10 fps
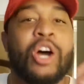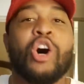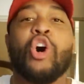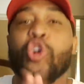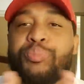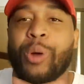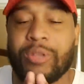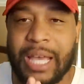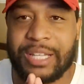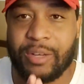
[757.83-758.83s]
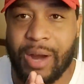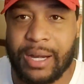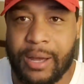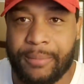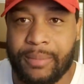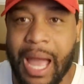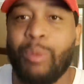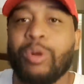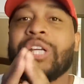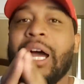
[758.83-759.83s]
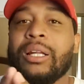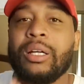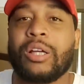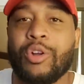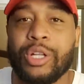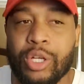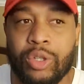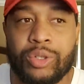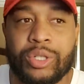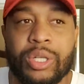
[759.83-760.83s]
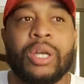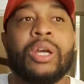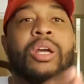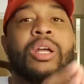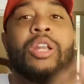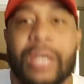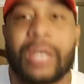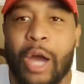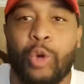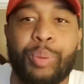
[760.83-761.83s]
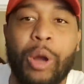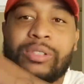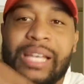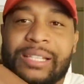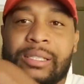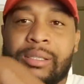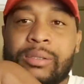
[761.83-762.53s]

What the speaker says: Who's protesting right now? I want y'all to look on the news. Look at who protested.